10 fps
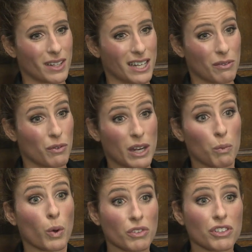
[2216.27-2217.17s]
I never really
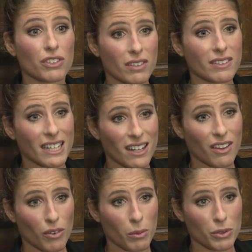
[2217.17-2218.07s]
wanted to see
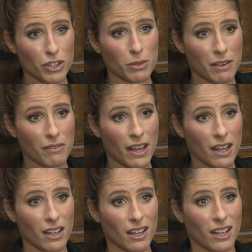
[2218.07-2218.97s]
another option, to be fair.